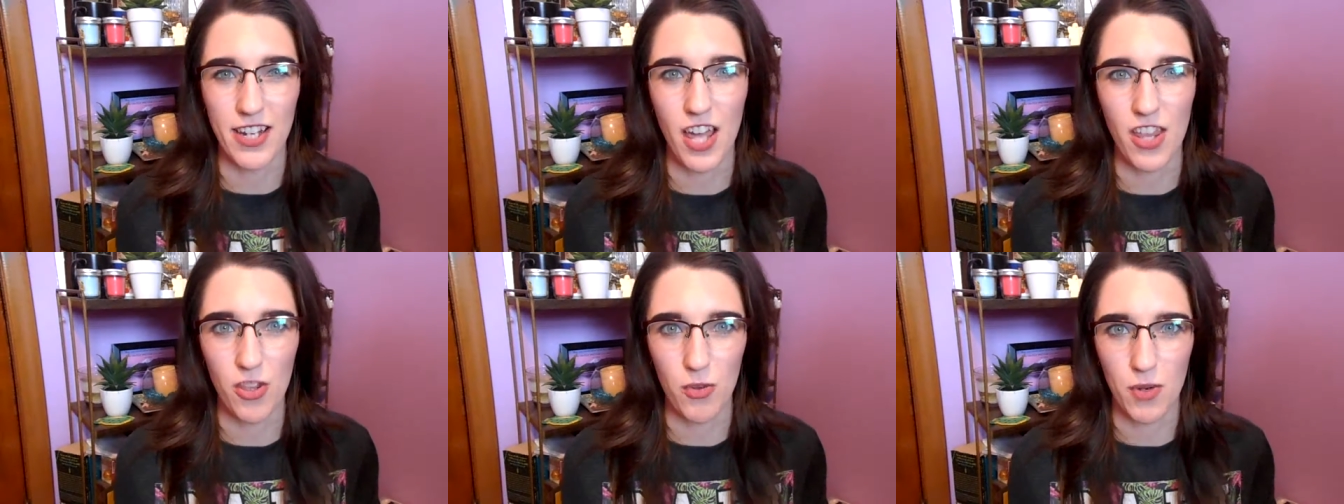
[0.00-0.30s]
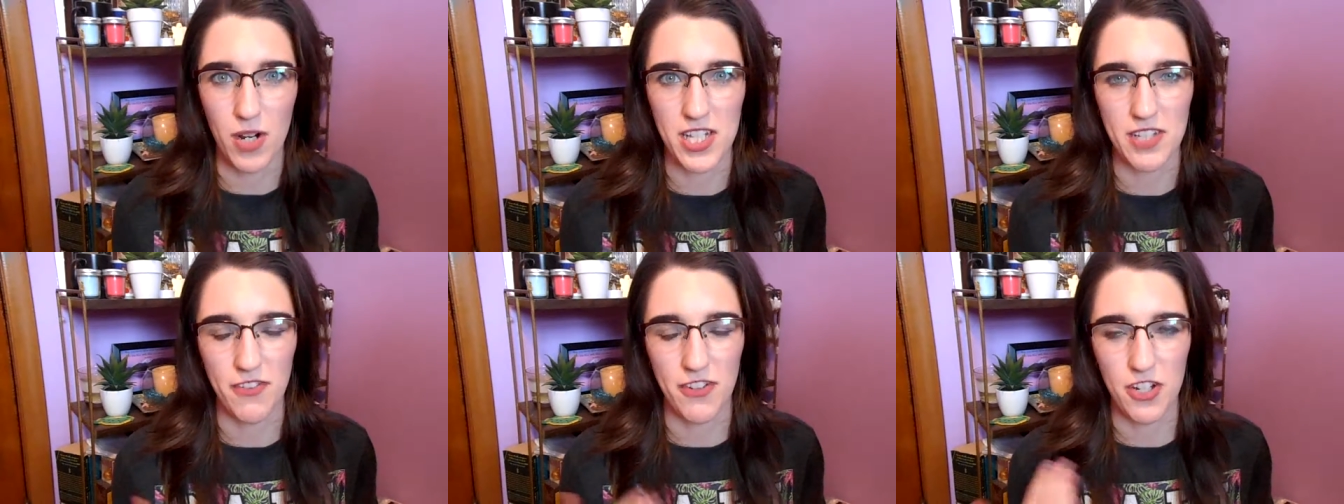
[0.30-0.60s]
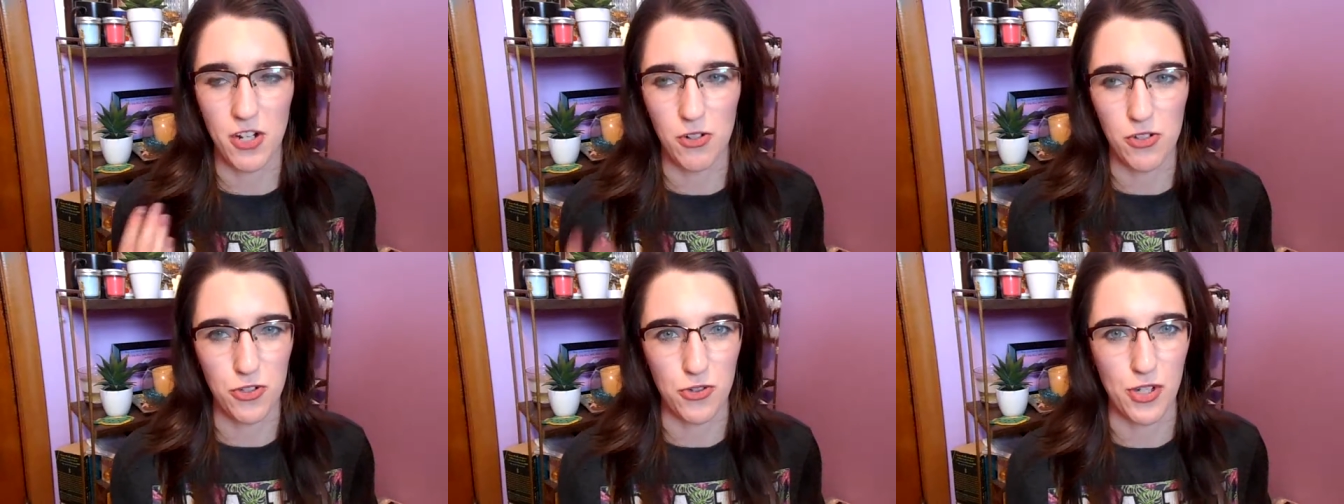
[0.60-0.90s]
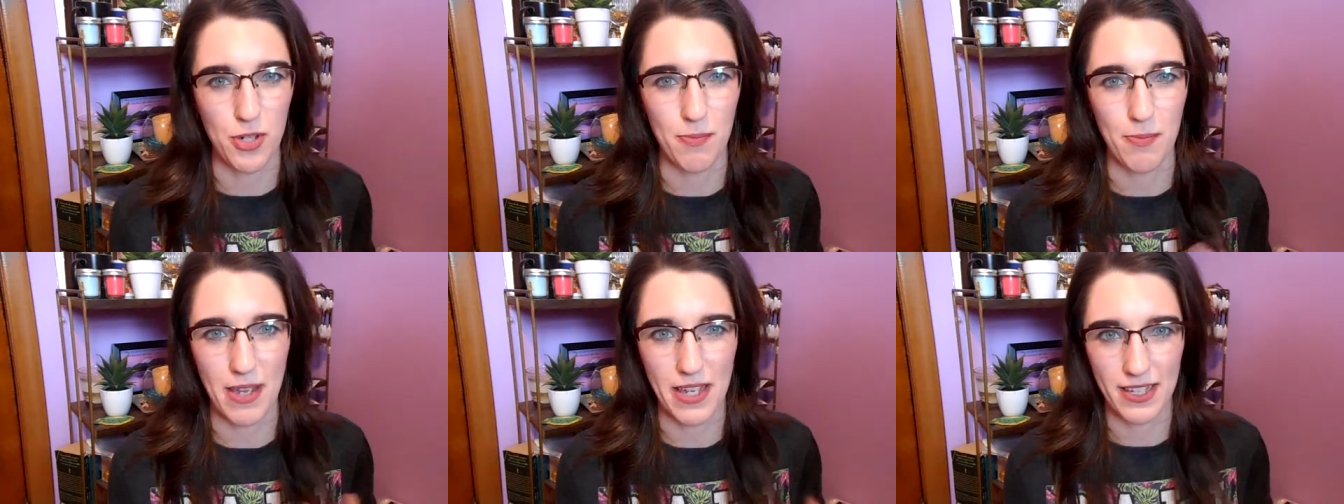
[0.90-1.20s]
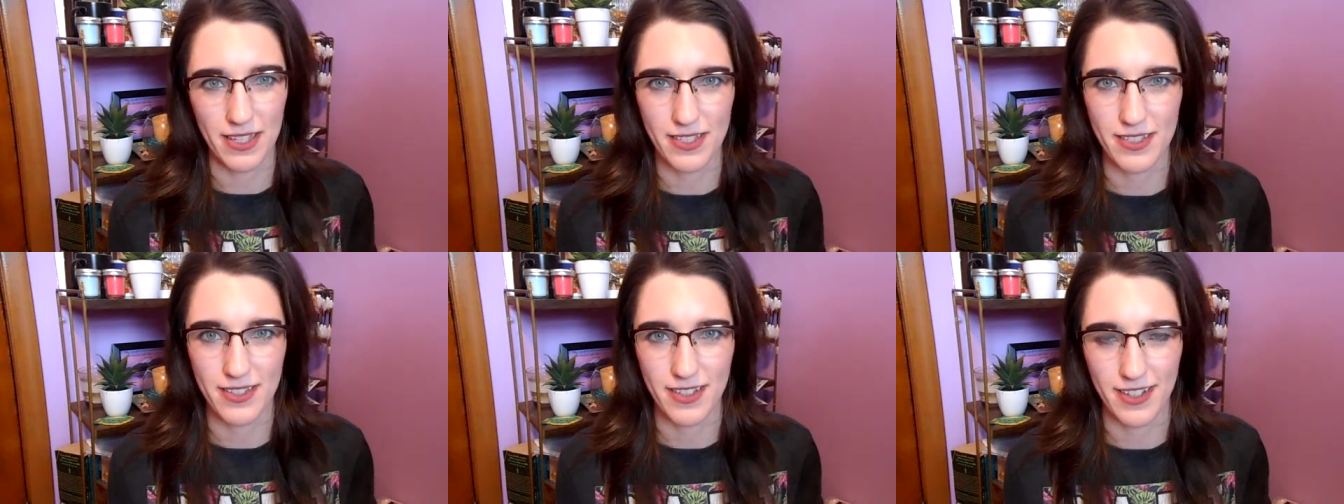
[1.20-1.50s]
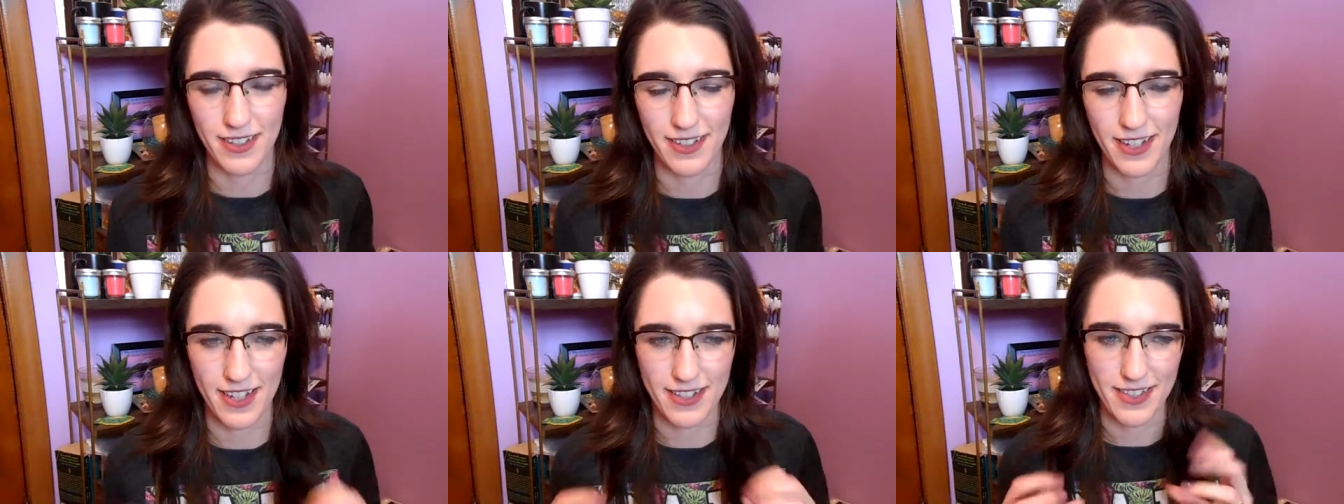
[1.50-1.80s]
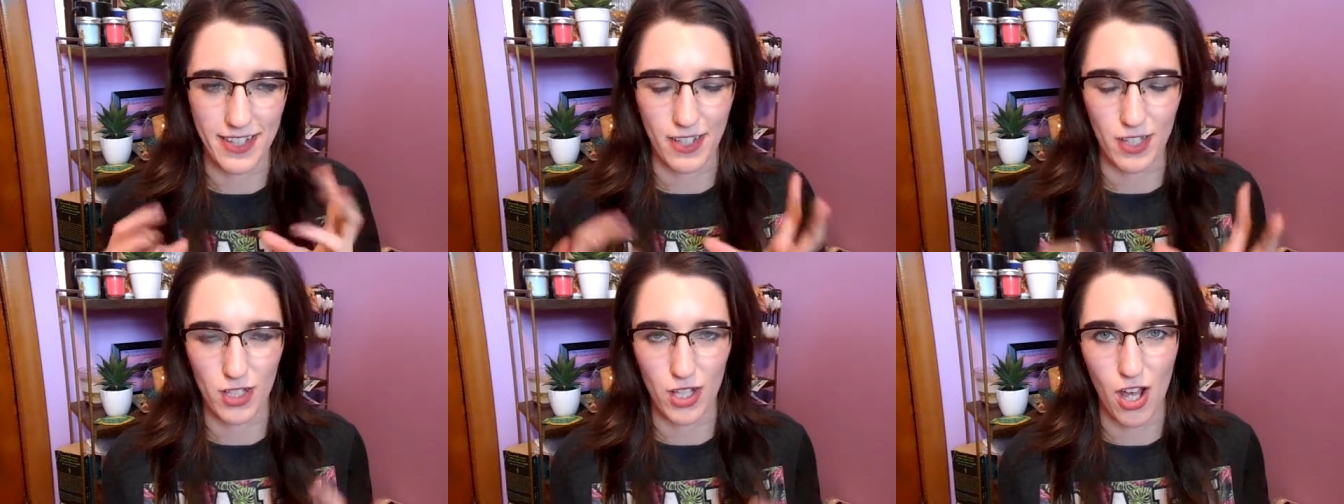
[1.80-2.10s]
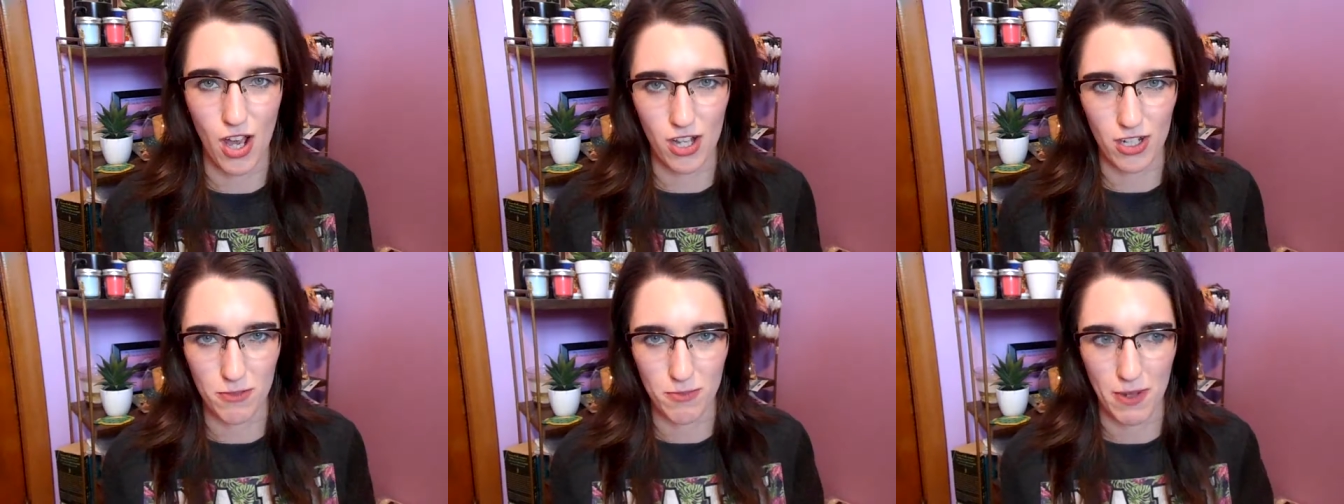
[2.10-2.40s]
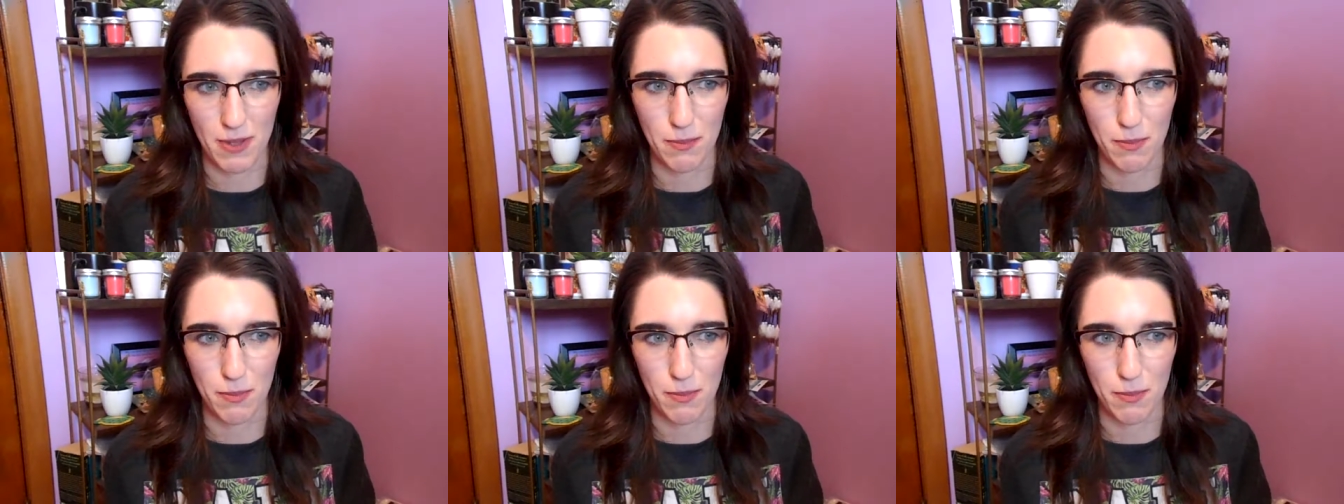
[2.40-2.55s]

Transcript: otherwise if I don't do it my skin gets like clogged my